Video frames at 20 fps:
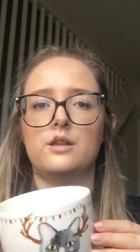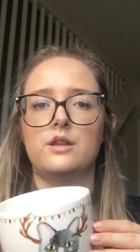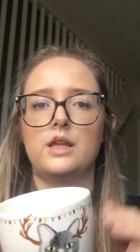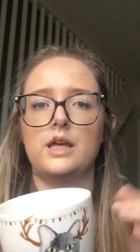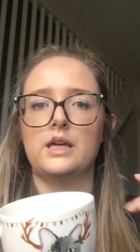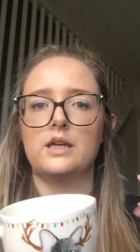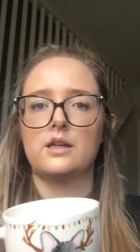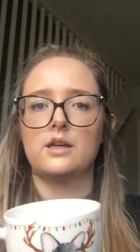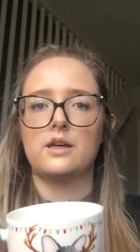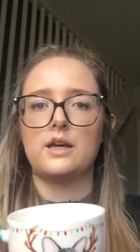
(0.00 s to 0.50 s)

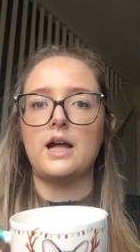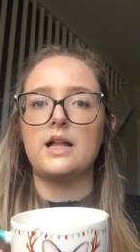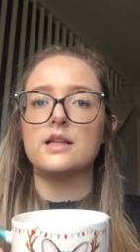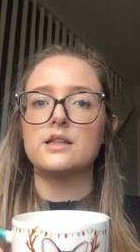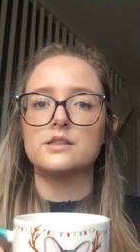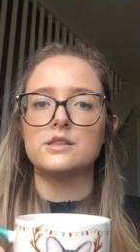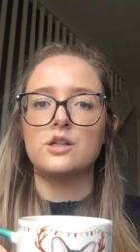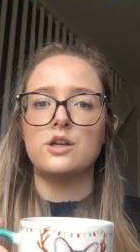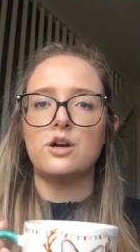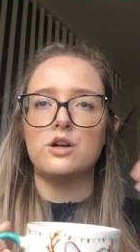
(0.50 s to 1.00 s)
thick
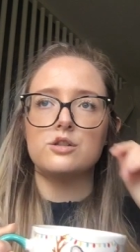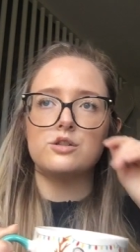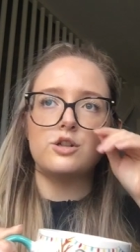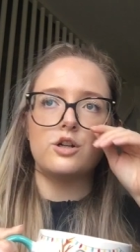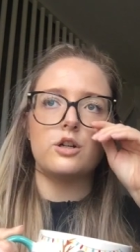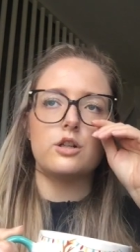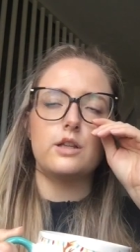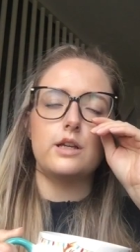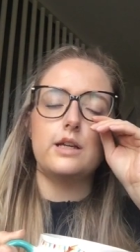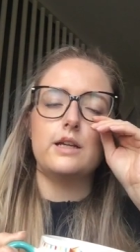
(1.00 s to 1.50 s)
Galaxy hot
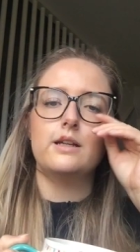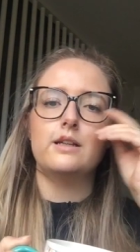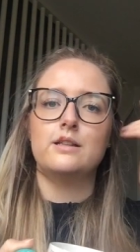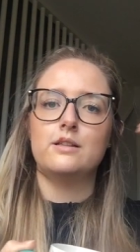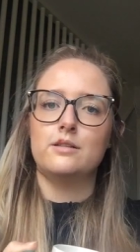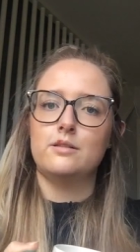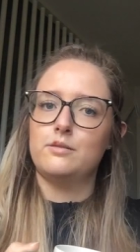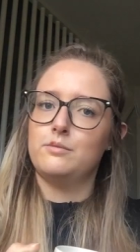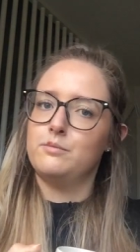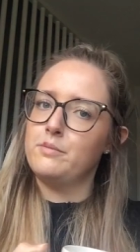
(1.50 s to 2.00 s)
chocolate
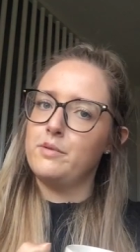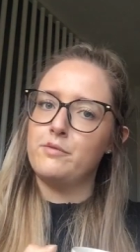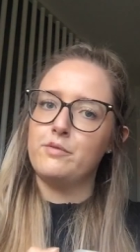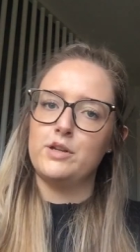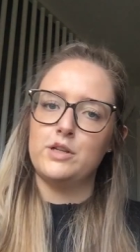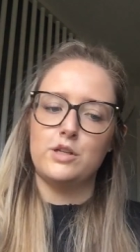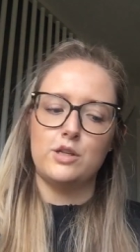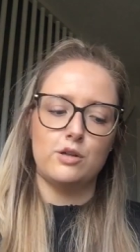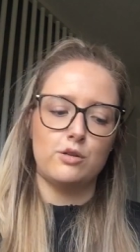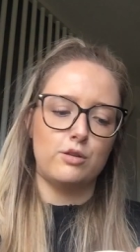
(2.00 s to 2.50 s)
in my
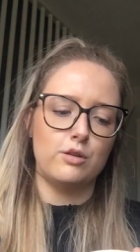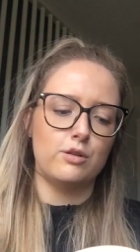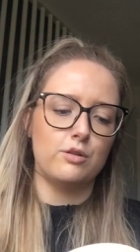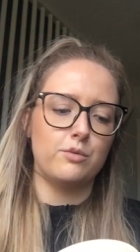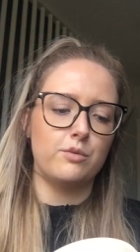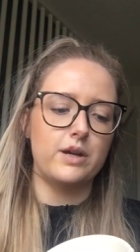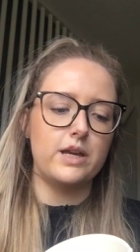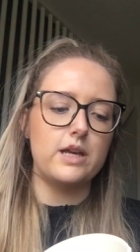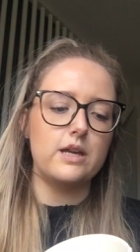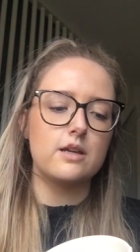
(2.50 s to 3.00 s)
video the
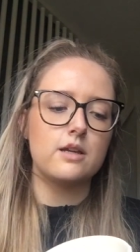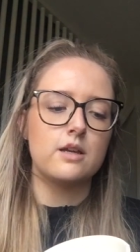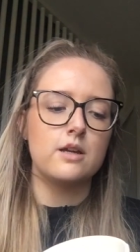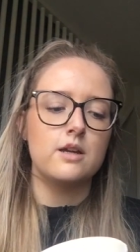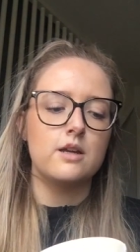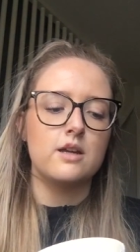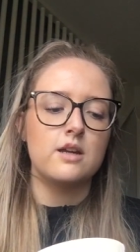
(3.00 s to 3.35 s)
other week,